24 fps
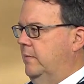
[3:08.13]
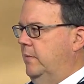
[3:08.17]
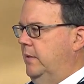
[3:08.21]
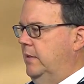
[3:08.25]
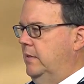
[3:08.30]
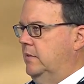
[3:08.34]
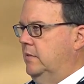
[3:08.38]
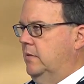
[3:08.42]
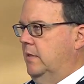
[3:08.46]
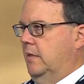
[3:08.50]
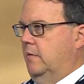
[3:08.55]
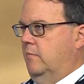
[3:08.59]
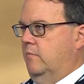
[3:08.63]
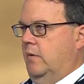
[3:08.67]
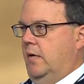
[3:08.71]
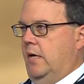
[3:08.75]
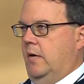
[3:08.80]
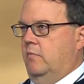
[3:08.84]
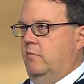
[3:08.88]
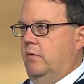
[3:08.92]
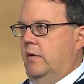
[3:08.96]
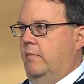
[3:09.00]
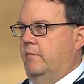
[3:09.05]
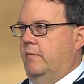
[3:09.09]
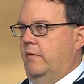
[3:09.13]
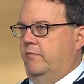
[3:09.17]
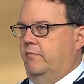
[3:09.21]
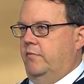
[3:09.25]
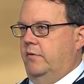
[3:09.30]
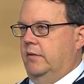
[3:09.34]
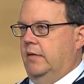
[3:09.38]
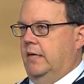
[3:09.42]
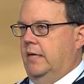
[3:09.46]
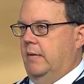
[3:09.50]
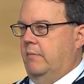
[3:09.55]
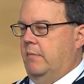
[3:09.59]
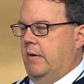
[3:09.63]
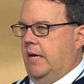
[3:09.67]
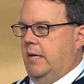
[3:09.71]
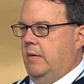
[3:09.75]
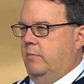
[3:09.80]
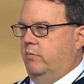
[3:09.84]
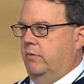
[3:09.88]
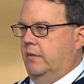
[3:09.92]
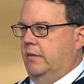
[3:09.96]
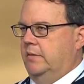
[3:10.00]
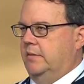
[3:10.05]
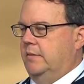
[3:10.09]
I mean, it's like I feel like I'm out
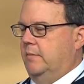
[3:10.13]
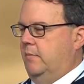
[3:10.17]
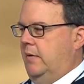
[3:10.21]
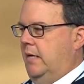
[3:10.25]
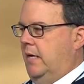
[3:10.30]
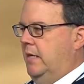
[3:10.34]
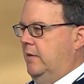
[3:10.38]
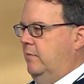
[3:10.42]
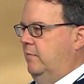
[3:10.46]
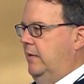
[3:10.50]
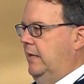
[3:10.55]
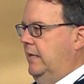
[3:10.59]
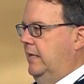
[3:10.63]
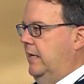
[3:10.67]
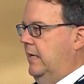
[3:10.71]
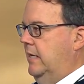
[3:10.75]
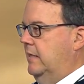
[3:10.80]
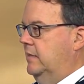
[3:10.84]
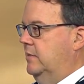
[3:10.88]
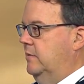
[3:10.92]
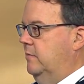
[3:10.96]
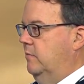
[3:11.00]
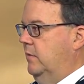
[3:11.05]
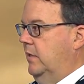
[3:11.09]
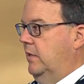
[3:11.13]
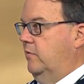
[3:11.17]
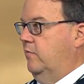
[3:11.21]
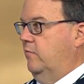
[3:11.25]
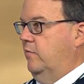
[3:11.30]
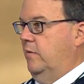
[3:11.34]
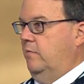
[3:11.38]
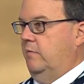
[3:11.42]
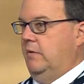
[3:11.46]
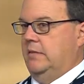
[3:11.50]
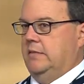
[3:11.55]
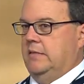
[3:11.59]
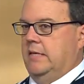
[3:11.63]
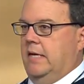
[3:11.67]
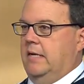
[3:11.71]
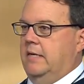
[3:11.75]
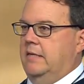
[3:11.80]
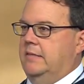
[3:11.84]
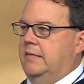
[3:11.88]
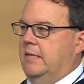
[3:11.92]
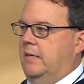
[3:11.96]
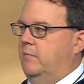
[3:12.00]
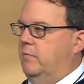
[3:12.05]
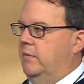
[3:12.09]
of place in my Halloween costume like mm -hmm. three mm-hmm. weeks ahead
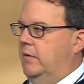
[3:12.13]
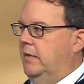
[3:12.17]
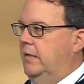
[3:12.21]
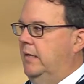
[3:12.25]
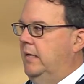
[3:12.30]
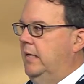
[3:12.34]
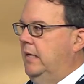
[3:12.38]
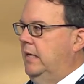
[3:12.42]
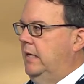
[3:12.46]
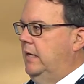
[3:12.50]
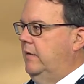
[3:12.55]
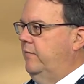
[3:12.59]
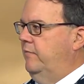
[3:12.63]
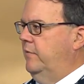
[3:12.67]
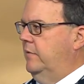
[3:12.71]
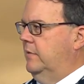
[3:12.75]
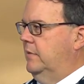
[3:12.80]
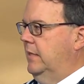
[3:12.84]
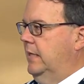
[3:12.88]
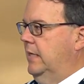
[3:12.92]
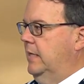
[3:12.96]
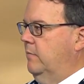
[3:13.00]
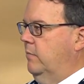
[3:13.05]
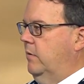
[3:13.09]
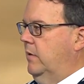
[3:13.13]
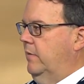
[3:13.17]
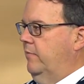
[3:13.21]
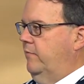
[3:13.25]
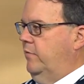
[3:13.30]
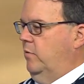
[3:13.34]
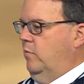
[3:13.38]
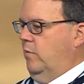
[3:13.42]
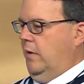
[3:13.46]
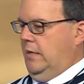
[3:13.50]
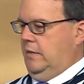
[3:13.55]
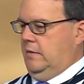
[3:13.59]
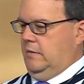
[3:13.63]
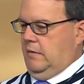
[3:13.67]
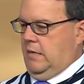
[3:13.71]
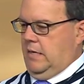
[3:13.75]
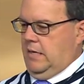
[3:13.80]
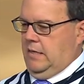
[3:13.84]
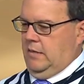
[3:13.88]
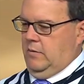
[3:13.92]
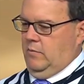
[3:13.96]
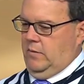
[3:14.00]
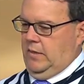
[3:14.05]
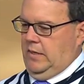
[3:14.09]
of time. But if you think about it, if you wait till
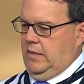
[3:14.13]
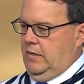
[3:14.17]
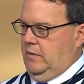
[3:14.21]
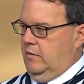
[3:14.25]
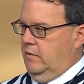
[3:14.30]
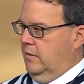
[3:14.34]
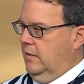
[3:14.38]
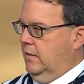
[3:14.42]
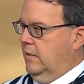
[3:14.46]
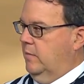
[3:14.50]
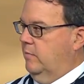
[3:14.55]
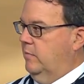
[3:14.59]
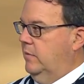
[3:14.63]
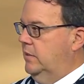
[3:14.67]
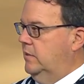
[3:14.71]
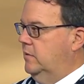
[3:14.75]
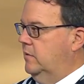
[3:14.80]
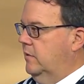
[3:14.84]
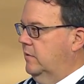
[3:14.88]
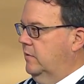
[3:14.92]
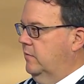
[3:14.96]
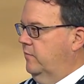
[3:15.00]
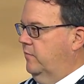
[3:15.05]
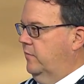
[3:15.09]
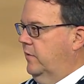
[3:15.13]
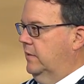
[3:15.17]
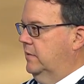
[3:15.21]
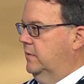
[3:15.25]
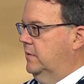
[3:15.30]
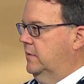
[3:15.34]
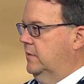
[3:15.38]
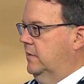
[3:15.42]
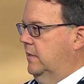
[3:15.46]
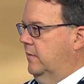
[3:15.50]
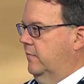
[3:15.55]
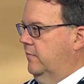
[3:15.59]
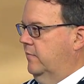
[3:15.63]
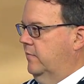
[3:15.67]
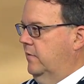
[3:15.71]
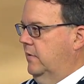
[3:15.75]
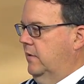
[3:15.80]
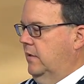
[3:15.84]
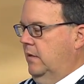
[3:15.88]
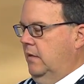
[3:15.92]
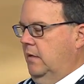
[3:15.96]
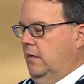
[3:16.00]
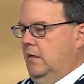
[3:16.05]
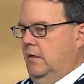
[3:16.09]
Halloween, you're gonna miss all the fun stuff.
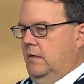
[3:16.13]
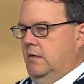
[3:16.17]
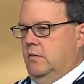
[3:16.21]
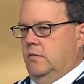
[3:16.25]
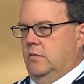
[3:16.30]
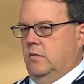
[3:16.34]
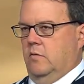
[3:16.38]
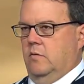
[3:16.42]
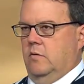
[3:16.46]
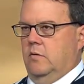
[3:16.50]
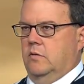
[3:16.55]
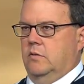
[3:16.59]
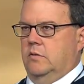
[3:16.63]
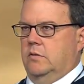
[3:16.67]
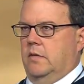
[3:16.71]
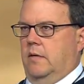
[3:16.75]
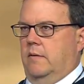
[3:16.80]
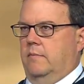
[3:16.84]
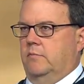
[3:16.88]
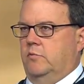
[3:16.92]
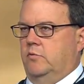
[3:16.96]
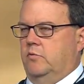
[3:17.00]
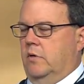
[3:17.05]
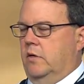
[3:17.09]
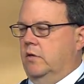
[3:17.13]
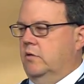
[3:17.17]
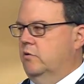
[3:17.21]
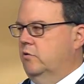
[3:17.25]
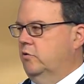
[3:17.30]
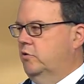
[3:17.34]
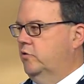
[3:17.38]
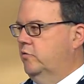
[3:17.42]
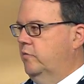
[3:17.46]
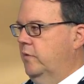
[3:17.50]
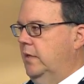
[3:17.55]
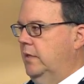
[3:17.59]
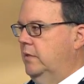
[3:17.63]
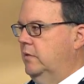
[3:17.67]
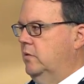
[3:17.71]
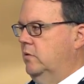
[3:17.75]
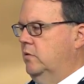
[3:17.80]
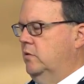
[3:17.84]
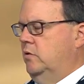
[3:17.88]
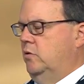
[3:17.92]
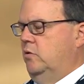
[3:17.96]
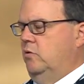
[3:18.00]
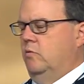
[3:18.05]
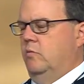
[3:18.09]
Yeah. So there's um, trunk or treats.
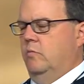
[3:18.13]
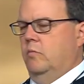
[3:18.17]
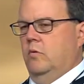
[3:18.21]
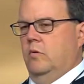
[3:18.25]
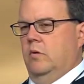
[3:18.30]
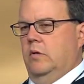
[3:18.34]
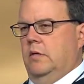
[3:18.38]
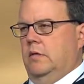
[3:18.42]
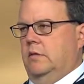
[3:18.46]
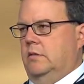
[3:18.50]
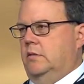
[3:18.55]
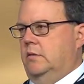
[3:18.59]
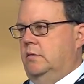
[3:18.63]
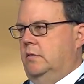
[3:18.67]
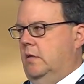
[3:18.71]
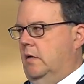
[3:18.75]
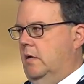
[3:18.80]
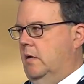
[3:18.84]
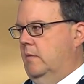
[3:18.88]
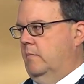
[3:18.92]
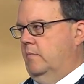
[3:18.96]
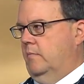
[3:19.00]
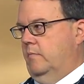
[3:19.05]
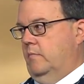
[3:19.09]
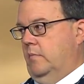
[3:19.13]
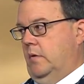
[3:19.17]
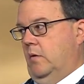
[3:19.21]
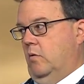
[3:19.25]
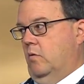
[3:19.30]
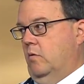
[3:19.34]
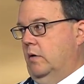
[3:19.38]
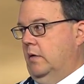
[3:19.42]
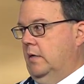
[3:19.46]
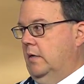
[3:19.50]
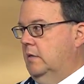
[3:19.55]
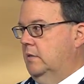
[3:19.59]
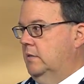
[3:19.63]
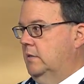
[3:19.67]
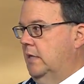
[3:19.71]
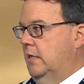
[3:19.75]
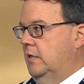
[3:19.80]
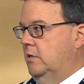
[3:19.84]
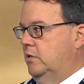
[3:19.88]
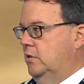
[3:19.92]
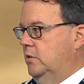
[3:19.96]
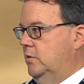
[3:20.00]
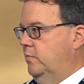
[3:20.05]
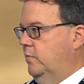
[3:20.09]
There's numerous um,
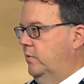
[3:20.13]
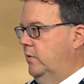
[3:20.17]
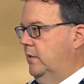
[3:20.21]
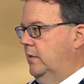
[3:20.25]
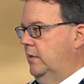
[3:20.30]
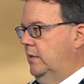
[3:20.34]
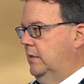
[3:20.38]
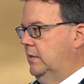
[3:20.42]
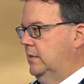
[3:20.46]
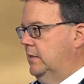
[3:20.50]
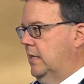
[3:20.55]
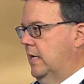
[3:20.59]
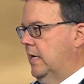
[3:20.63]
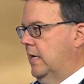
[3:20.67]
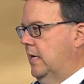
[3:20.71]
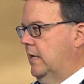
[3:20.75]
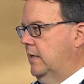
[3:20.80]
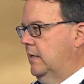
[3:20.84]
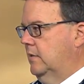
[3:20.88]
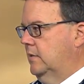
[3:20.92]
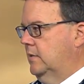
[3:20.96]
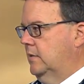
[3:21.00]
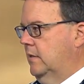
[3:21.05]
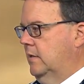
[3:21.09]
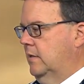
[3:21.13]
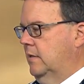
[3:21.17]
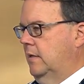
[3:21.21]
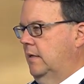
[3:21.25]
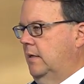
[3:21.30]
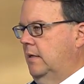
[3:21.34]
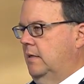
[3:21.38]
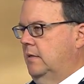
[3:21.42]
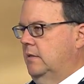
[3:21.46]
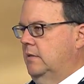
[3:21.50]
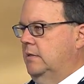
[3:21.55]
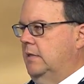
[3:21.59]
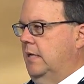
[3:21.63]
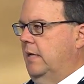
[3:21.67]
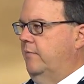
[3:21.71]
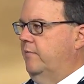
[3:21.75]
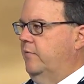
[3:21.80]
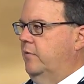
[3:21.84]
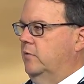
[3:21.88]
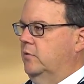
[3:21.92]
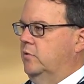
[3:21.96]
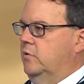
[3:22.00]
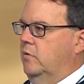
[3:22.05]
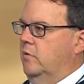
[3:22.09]
organizations putting these on as mm -hmm. a mm-hmm.
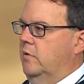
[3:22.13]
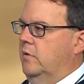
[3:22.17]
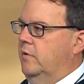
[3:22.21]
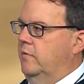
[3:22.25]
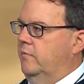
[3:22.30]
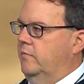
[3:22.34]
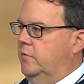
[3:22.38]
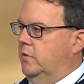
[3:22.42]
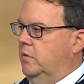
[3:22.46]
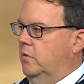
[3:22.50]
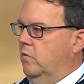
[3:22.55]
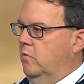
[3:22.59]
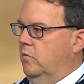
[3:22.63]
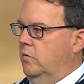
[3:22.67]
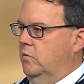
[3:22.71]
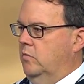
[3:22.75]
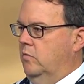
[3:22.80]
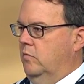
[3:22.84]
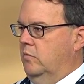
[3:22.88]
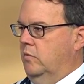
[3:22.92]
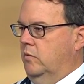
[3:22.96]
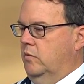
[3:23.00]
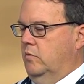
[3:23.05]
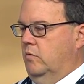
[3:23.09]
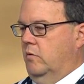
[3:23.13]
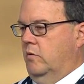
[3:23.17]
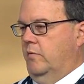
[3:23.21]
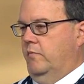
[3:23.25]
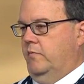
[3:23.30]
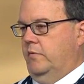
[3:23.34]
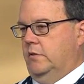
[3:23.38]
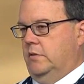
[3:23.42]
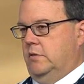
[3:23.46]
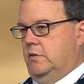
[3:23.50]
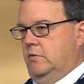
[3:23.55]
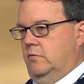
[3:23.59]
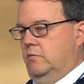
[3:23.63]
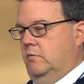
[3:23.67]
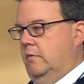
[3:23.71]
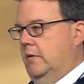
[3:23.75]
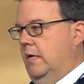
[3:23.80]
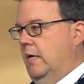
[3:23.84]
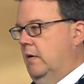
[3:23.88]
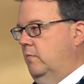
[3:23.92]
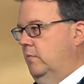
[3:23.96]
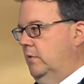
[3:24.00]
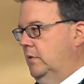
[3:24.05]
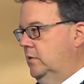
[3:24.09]
safe alternative to going door to door. If you still do
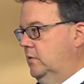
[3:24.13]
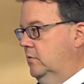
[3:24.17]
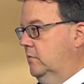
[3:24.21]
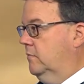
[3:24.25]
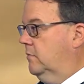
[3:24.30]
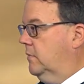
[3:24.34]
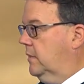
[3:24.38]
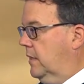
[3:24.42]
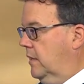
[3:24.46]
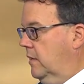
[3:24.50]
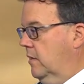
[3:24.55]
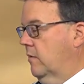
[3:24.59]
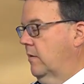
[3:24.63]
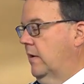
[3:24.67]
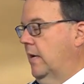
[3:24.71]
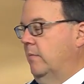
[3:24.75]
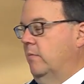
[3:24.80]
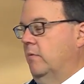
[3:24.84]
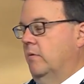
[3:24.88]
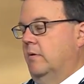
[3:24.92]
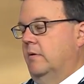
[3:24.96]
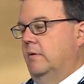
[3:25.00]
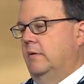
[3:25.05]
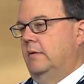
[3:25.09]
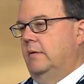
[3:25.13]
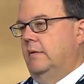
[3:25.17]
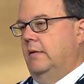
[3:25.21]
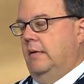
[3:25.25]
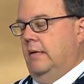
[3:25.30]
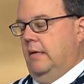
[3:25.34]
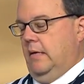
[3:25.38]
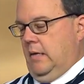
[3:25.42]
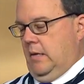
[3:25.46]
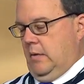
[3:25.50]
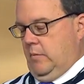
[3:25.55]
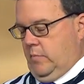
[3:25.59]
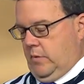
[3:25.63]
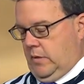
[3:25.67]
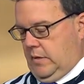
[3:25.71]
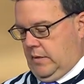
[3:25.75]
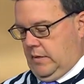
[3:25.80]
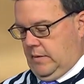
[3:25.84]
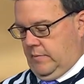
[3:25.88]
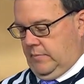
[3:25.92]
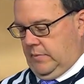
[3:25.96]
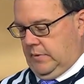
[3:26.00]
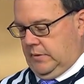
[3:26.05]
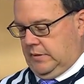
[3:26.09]
that, we still do that in our neighborhood. But
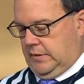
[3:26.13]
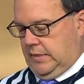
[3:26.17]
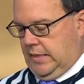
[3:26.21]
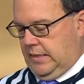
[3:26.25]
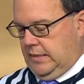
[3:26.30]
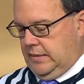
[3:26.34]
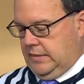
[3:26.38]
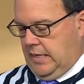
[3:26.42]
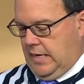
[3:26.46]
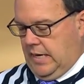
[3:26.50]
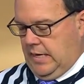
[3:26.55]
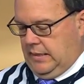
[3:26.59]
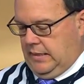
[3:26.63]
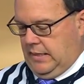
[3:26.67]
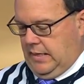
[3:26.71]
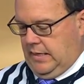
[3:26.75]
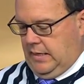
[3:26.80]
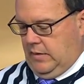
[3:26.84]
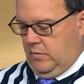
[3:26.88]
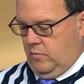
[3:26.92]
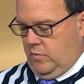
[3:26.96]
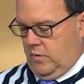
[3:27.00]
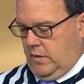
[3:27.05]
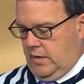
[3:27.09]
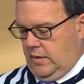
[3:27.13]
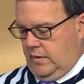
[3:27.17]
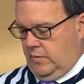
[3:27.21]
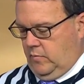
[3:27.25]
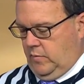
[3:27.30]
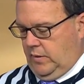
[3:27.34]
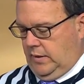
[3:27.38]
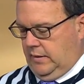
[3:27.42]
um, the city's highlighting one.